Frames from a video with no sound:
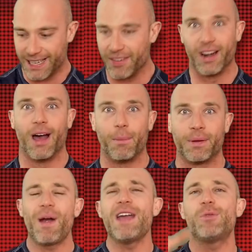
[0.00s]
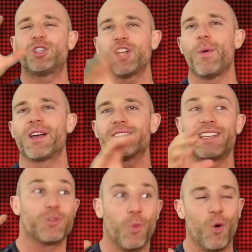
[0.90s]
Giving it up. Bray was showing us
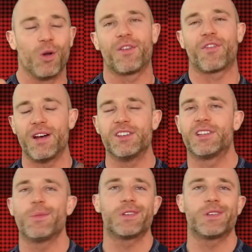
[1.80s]
his wall of friendship,